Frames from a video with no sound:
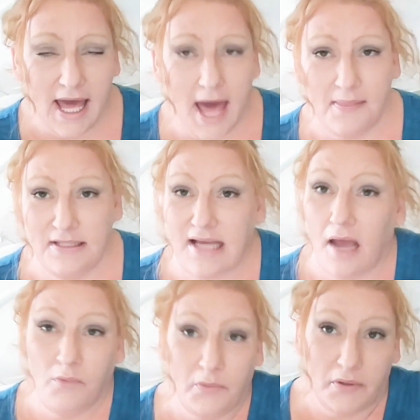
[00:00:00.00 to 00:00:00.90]
At the
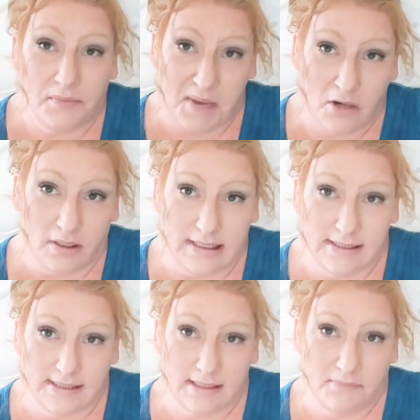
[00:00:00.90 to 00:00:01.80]
time we were in
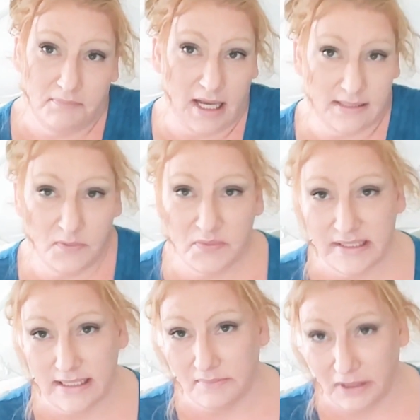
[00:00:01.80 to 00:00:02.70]
Maryland. My husband
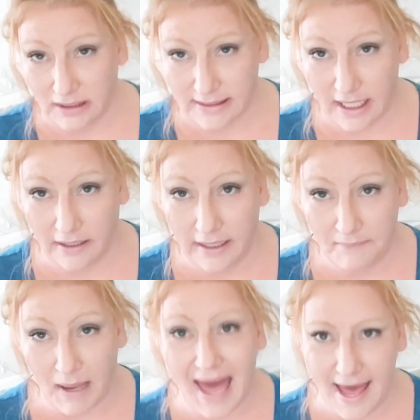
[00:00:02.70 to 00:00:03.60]
was in the military,
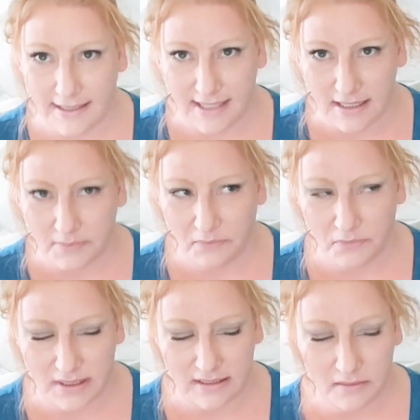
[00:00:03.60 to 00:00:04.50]
my ex-husband
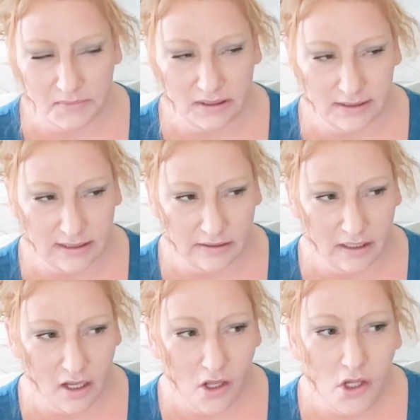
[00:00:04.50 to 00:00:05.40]
was in the military.
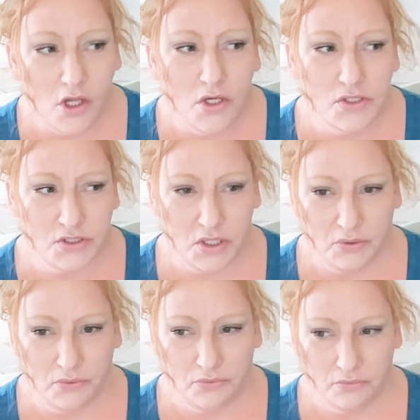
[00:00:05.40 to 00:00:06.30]

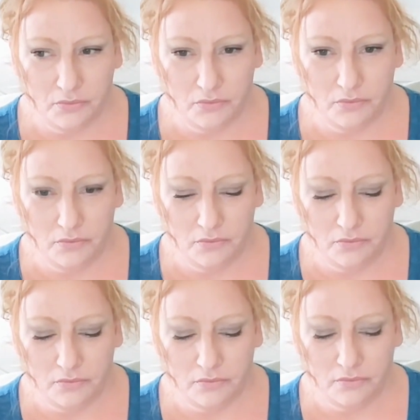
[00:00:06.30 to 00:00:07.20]
So,
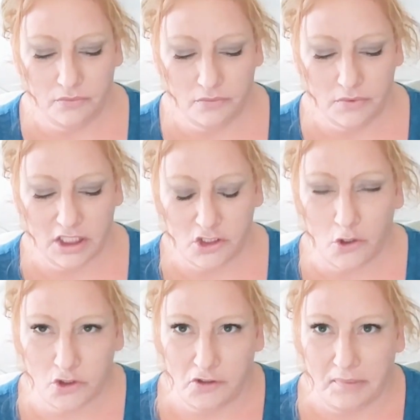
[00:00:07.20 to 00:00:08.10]
I
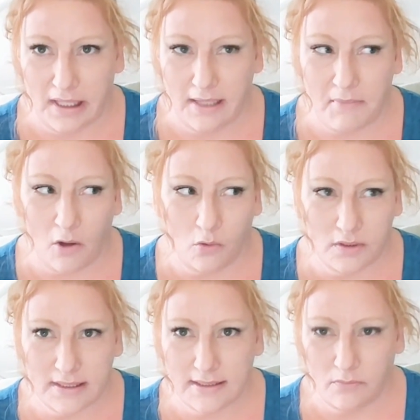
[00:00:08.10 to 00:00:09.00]
told you in the beginning my
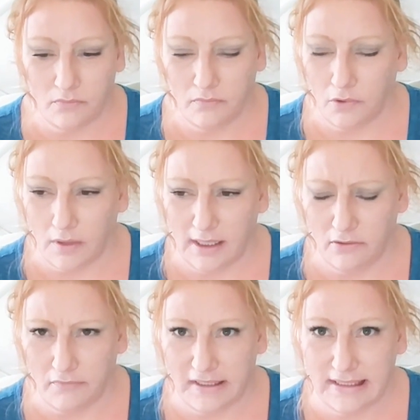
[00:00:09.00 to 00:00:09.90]
oldest, well, I don't
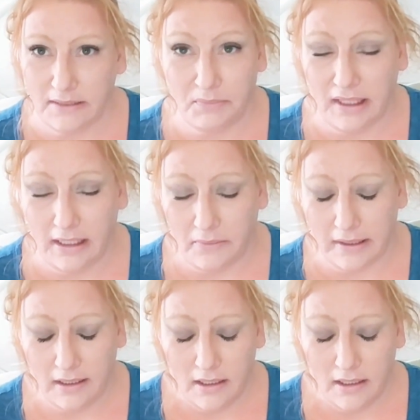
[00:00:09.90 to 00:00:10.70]
know if I did, but anyway,